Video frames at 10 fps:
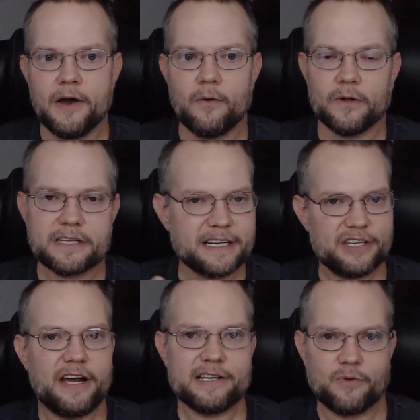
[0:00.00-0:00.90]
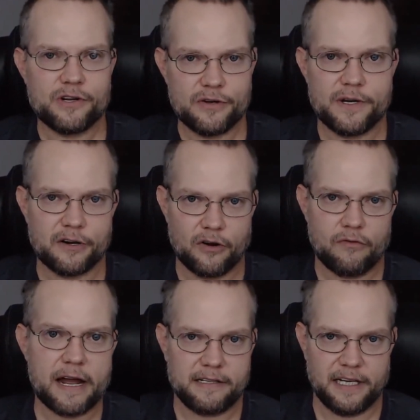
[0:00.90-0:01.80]
Well, it's because you guys weren't doing it
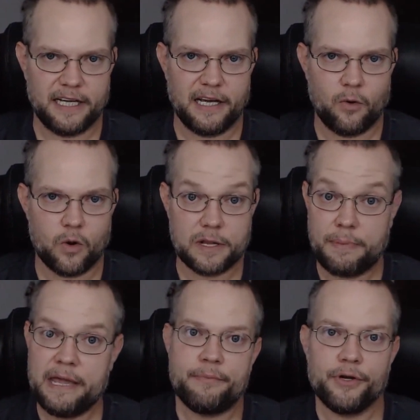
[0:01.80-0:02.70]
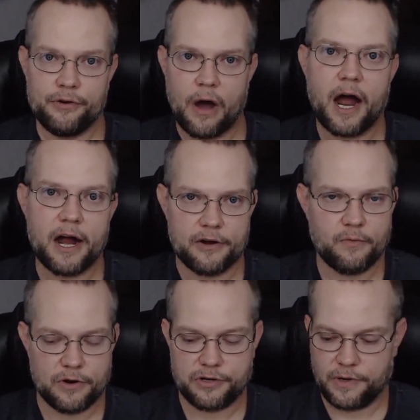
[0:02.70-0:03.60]
correctly, or the people you hired
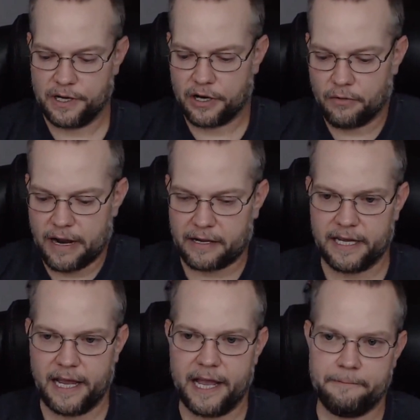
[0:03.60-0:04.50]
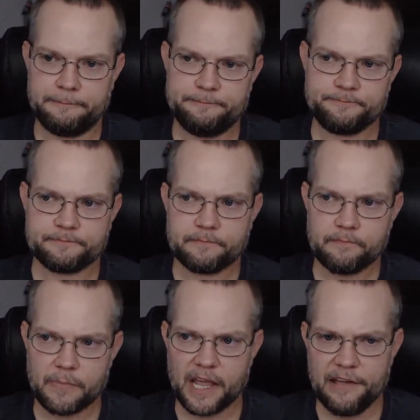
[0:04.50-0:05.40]
weren't doing it correctly. And
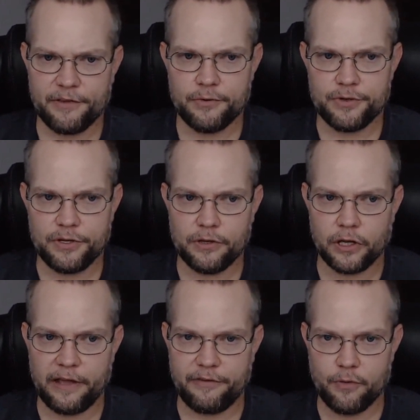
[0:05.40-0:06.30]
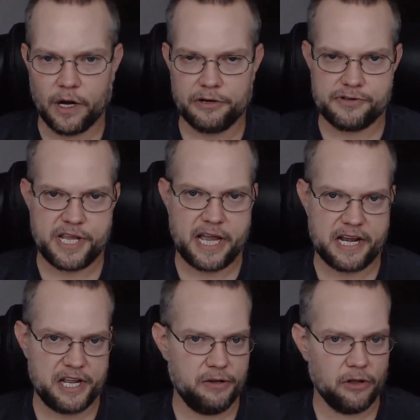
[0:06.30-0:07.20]
if you understand
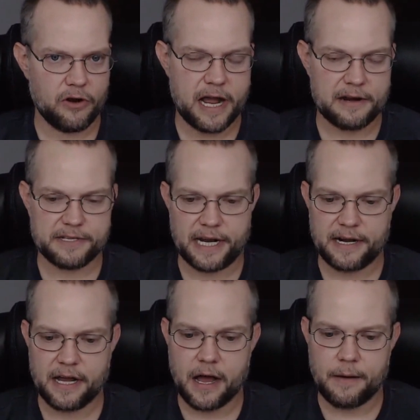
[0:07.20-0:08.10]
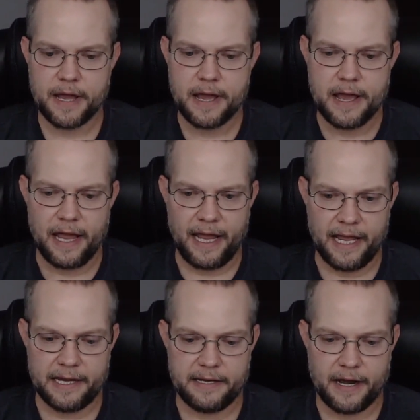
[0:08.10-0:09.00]
it and you learn how to set it up
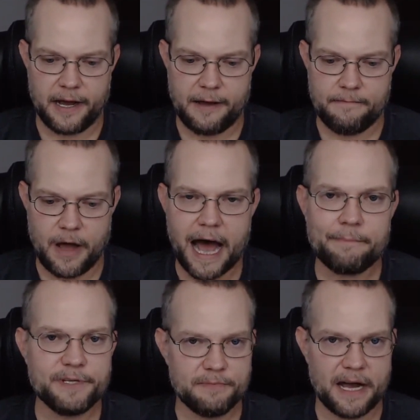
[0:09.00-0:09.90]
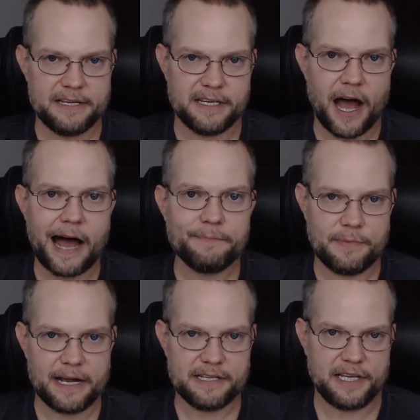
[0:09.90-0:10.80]
and
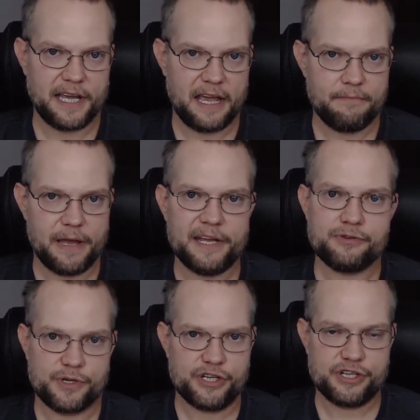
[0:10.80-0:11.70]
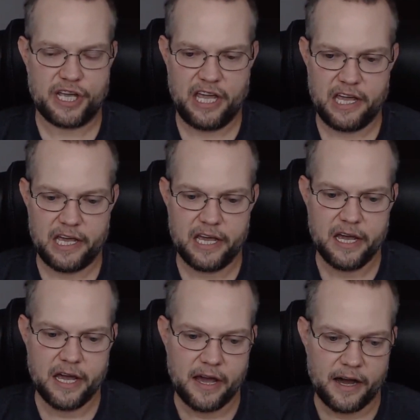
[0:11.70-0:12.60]
optimizing the campaigns, which is key,
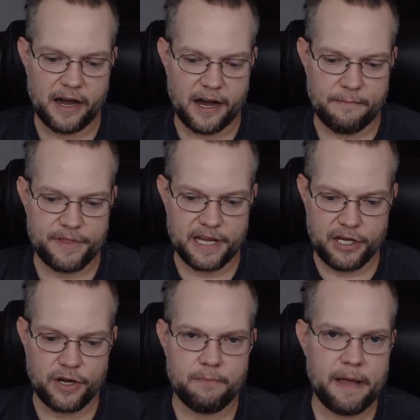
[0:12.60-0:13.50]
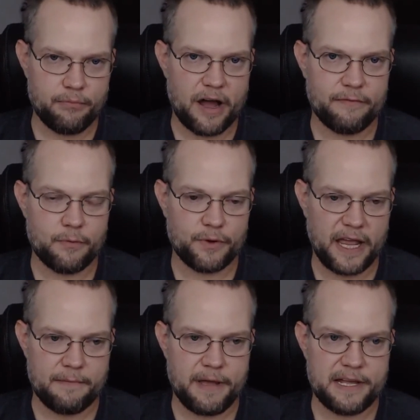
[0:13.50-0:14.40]
then you can make profitable
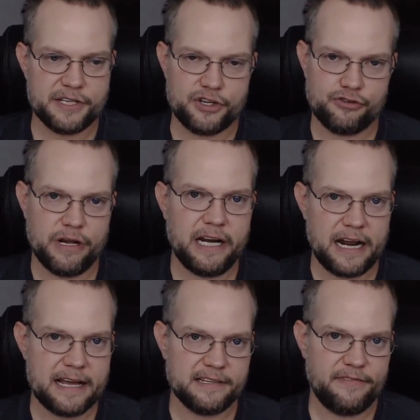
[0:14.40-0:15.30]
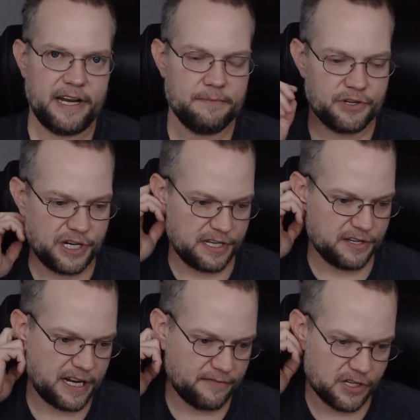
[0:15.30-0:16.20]
campaigns and treat it as a vending machine
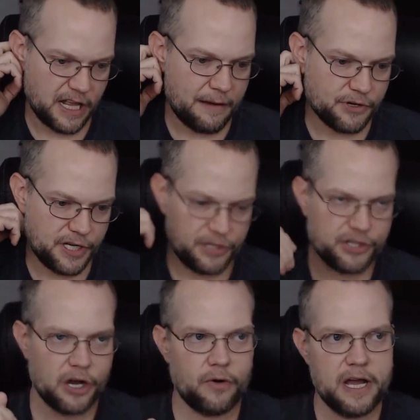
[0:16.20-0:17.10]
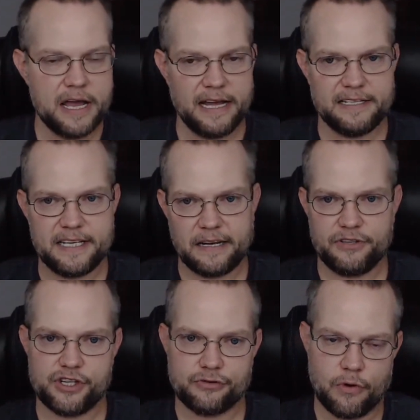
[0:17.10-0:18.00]
instead of a slot machine. So instead of
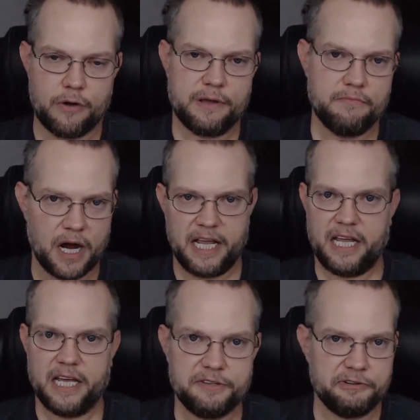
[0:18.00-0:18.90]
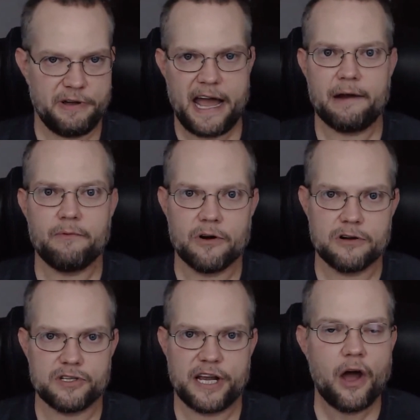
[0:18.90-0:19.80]
just throwing money into
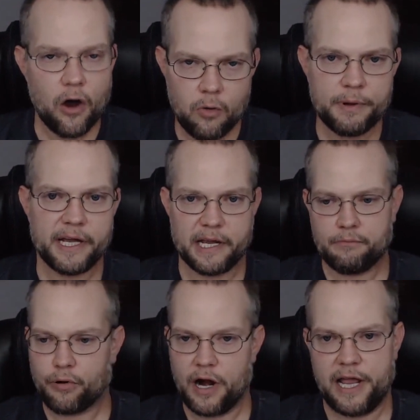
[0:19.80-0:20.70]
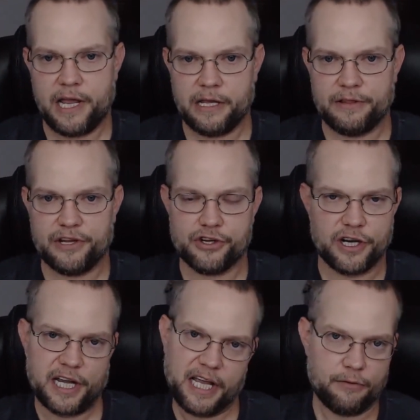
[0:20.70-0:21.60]
AdWords and hoping and praying that you're
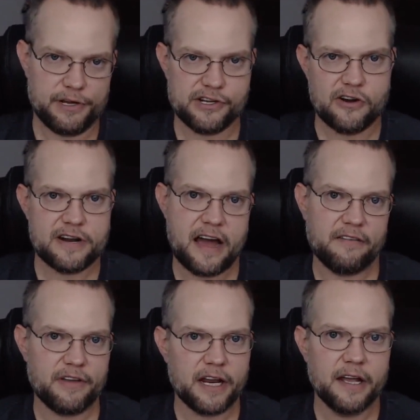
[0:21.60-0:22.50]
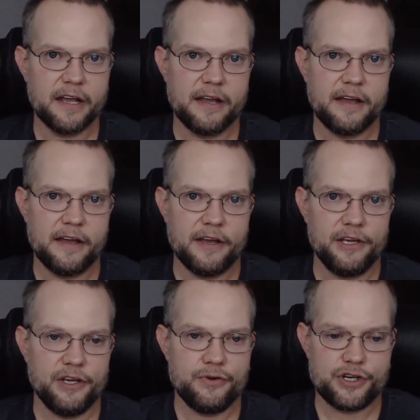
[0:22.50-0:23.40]
going to get a return out of it,
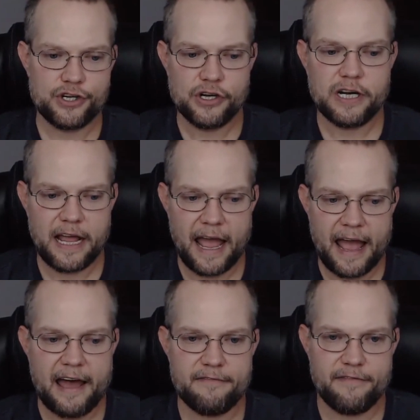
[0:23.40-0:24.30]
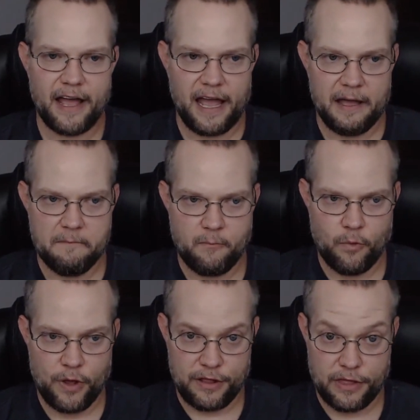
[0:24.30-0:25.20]
you should have,
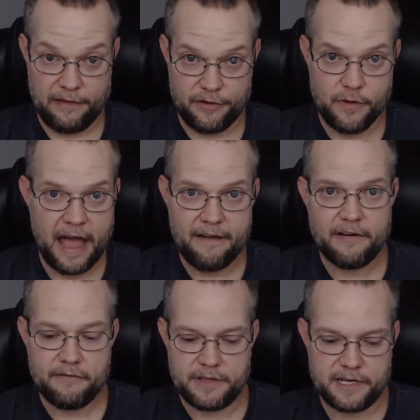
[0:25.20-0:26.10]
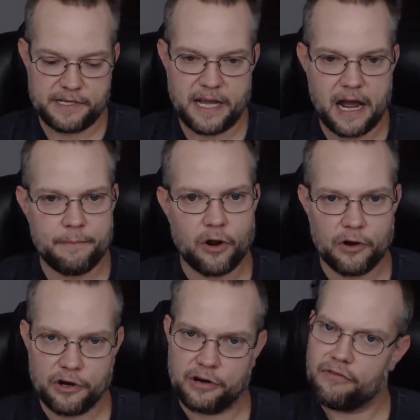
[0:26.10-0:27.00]
if you have everything set up and
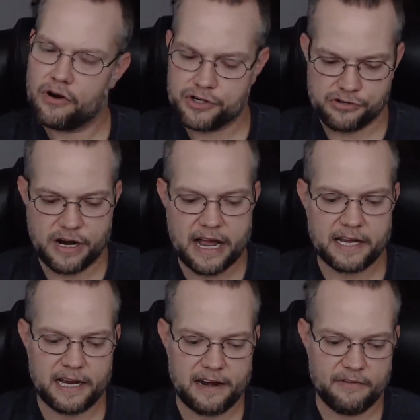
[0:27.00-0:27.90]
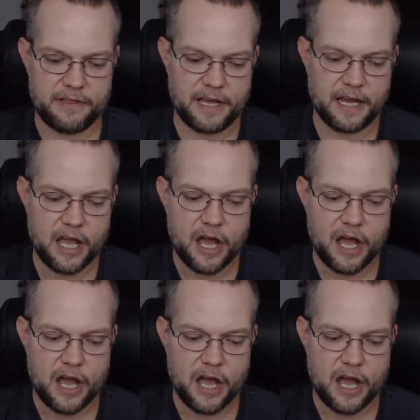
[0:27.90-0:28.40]
all your conversion tracking and everything,